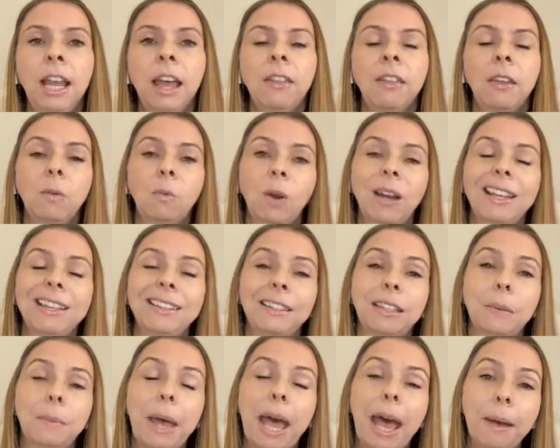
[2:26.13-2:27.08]
then what ends
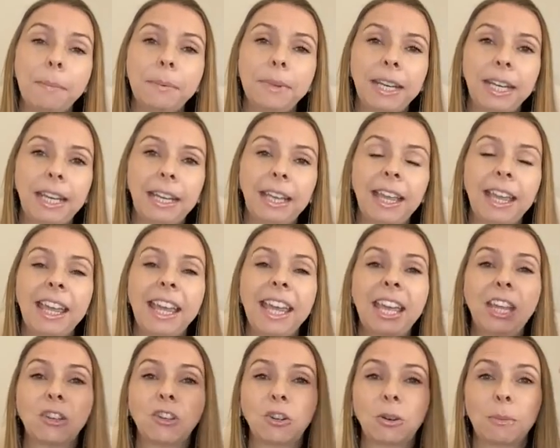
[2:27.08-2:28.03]
up happening
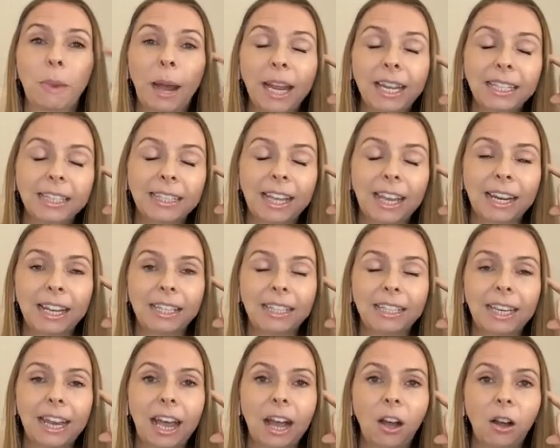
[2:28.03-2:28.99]
is your mindset is
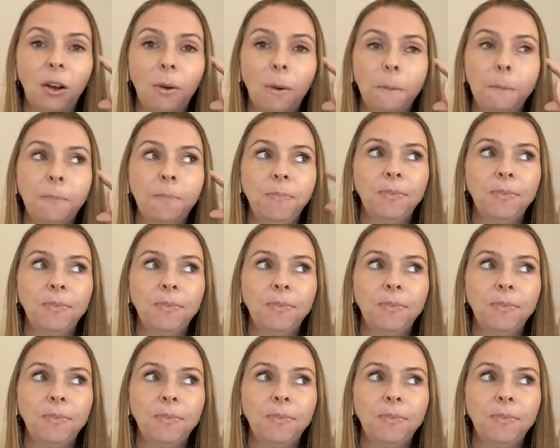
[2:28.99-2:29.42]
now